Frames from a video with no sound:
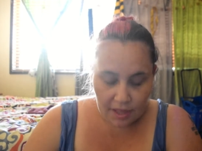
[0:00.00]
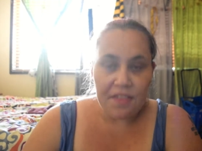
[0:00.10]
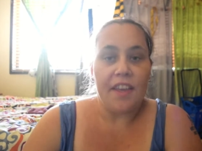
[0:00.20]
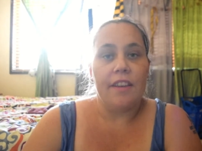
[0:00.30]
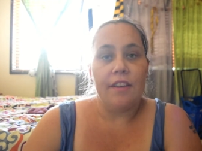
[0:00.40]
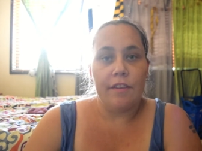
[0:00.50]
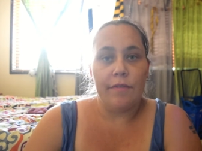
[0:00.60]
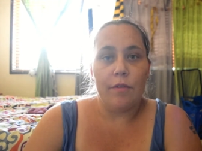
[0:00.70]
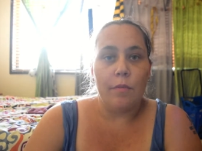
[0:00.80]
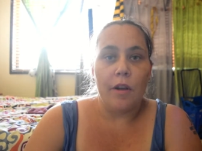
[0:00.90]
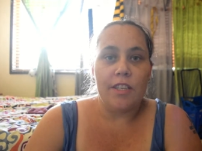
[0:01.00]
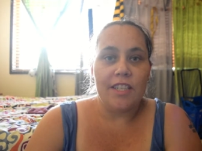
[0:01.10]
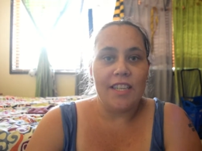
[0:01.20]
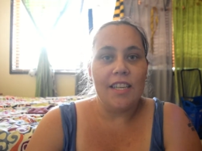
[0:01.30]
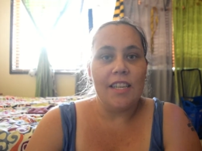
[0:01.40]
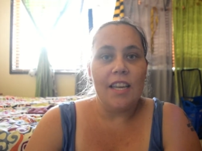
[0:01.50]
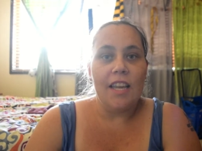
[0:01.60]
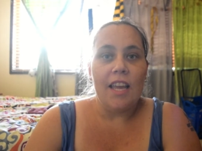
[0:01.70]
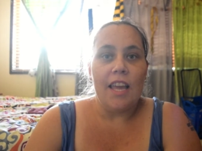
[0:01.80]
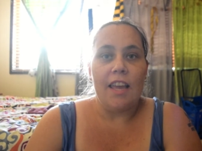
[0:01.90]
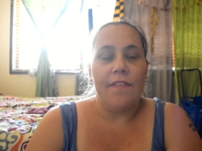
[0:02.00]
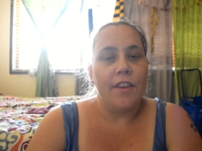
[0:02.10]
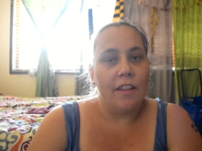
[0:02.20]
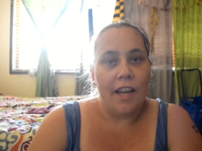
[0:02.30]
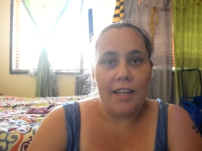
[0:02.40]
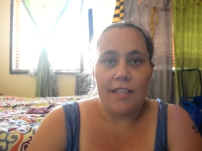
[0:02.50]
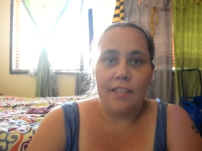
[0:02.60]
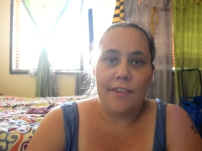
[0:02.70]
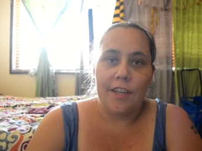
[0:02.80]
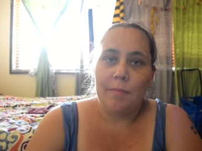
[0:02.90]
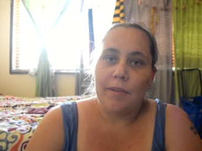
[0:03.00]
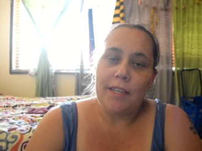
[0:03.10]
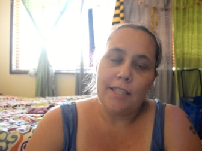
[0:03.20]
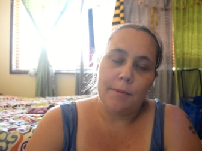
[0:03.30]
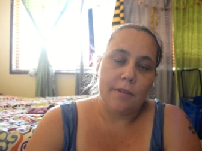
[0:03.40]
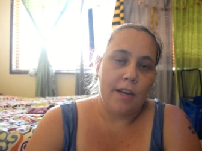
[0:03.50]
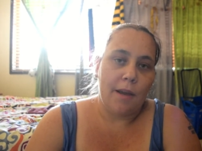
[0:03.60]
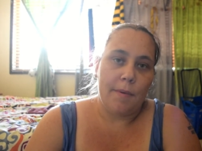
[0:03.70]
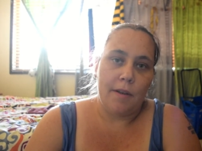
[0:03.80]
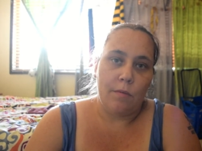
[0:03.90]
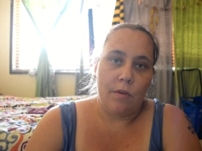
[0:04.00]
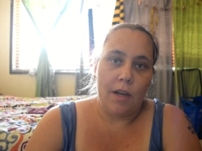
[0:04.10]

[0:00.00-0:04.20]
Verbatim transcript: thank you for watching. If you liked this video, please subscribe and